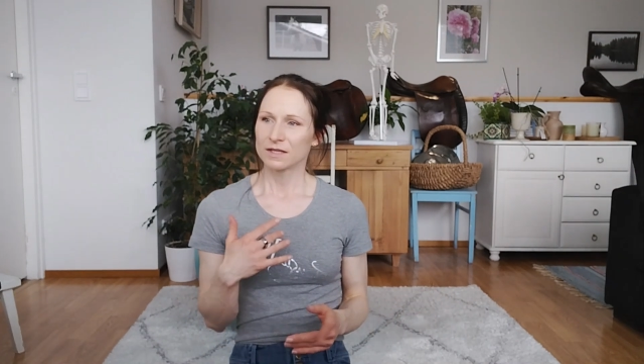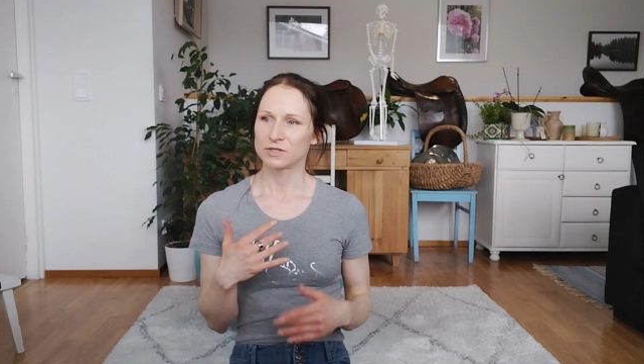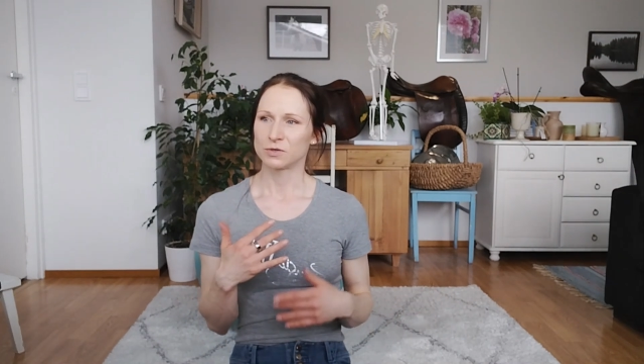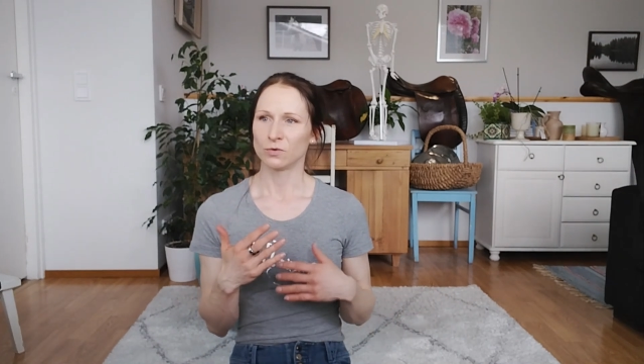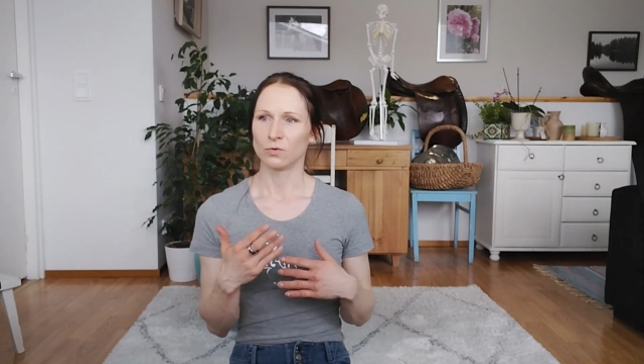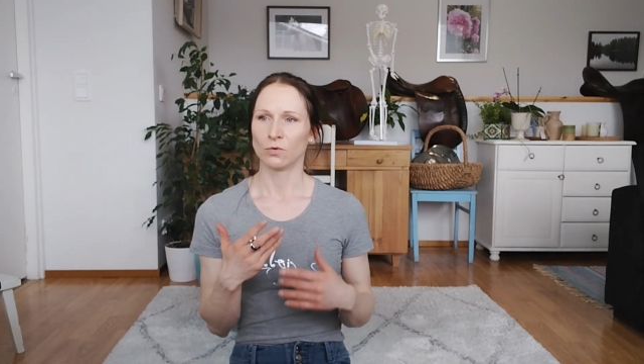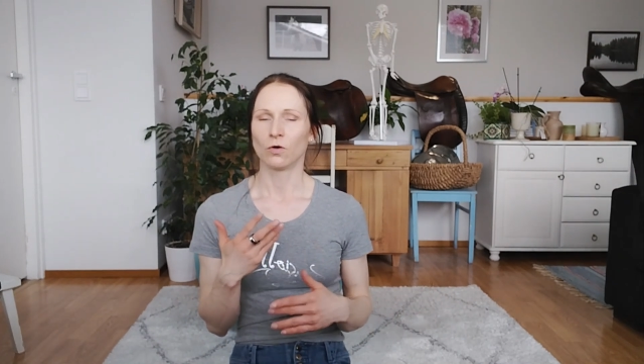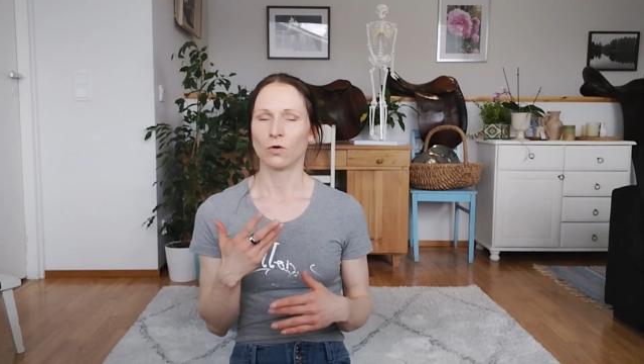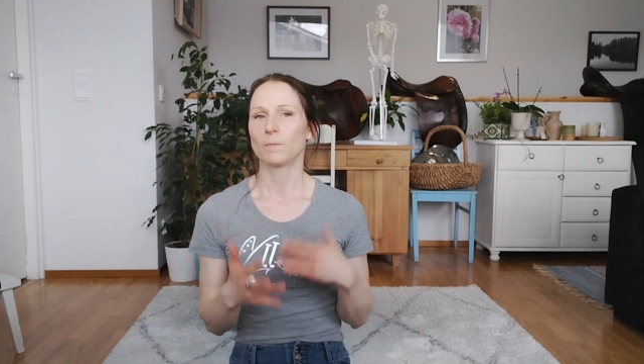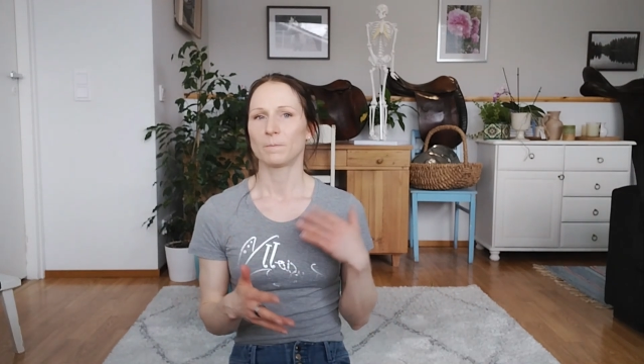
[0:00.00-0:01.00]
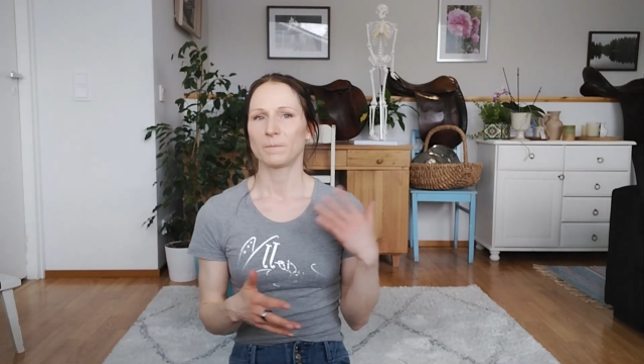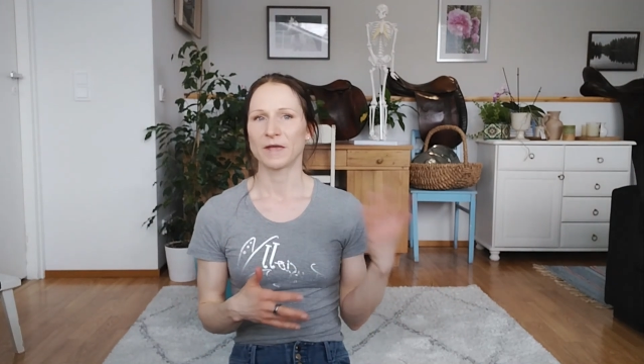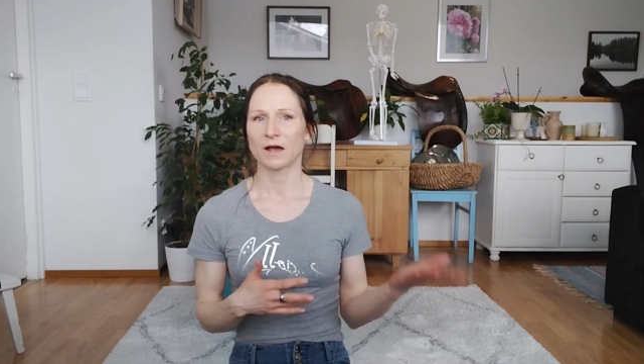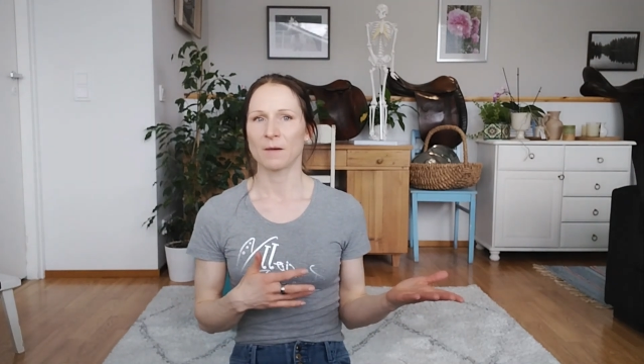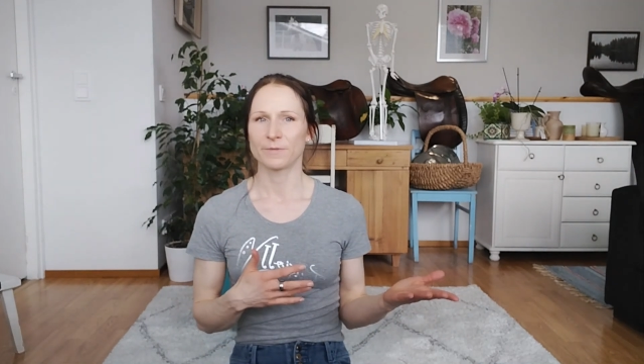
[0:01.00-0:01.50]
to
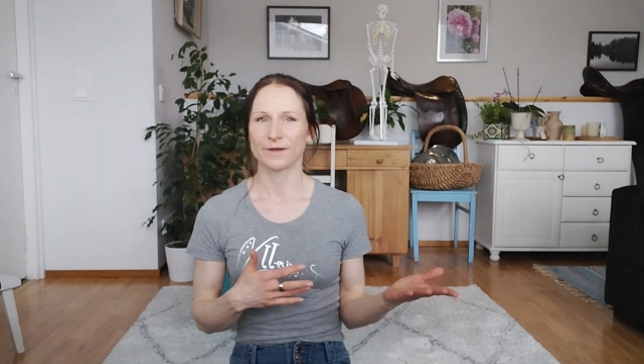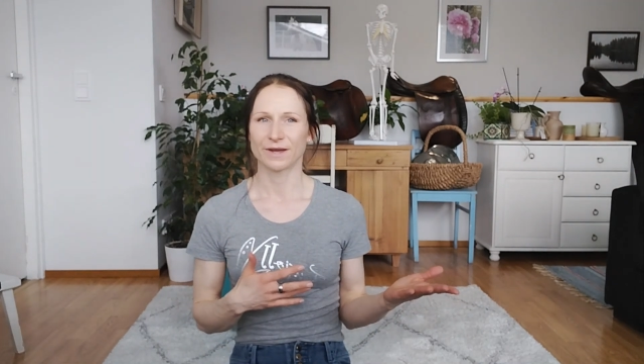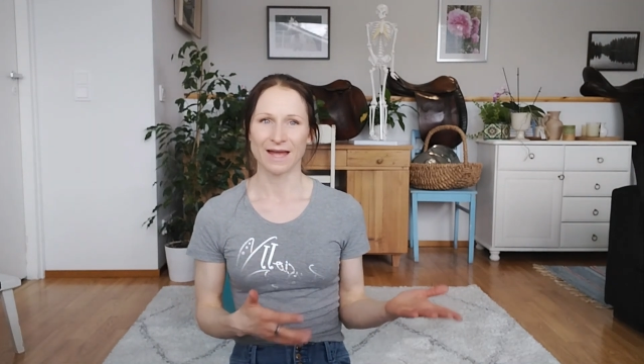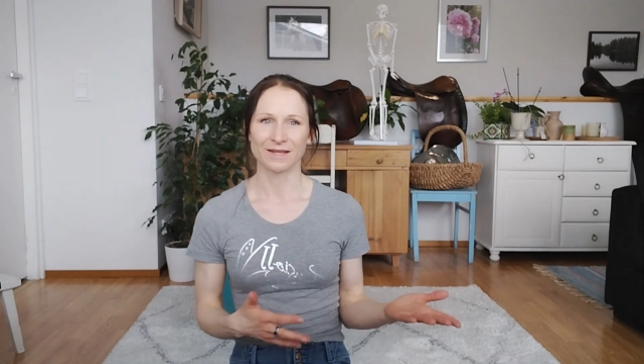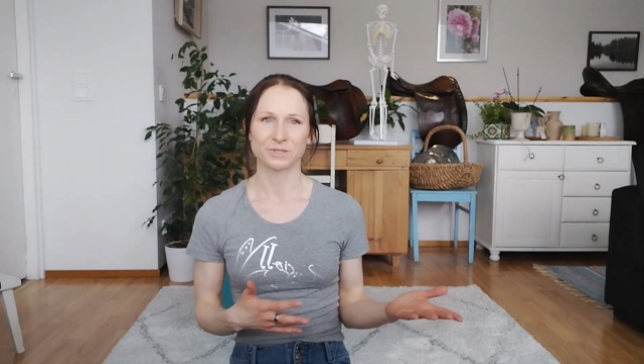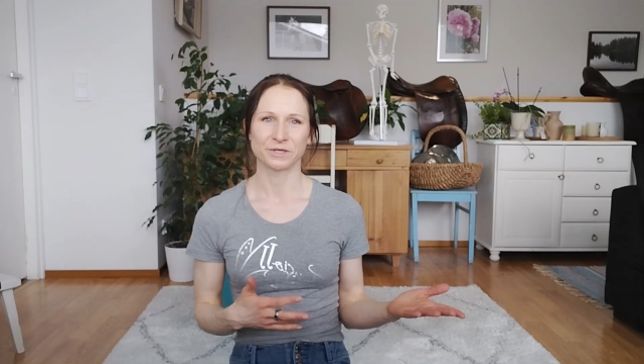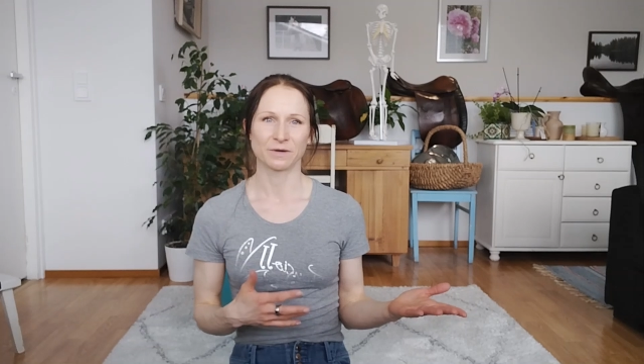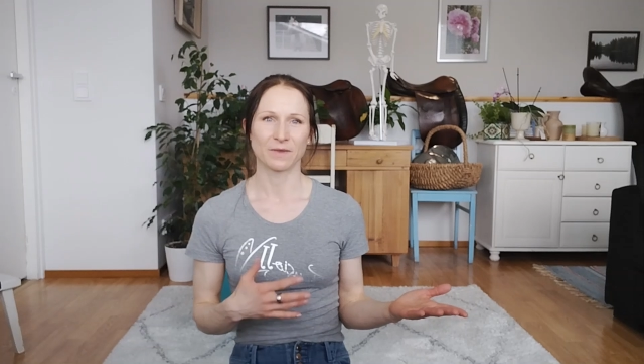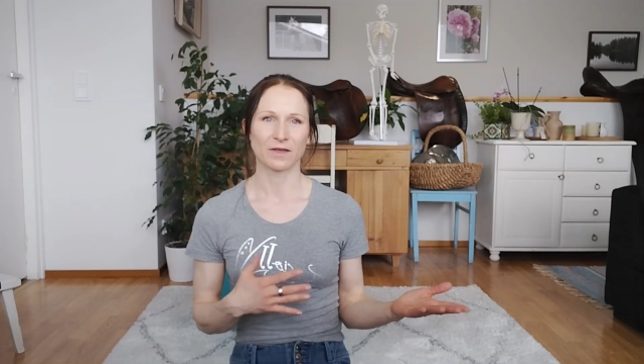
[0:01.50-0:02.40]
pick up the canter,